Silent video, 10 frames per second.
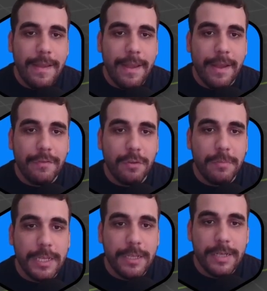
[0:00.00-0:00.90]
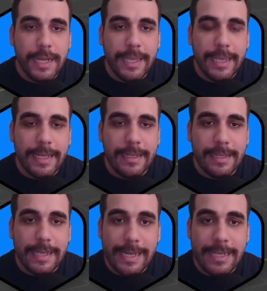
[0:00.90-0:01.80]
And from here I can
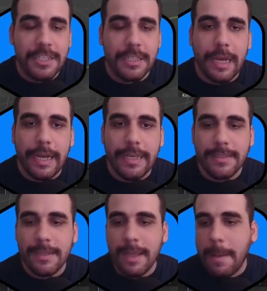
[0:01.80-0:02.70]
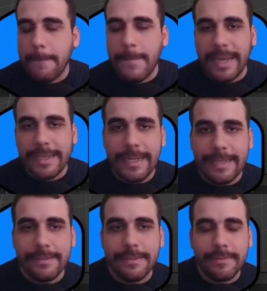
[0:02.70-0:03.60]
initialize my connector.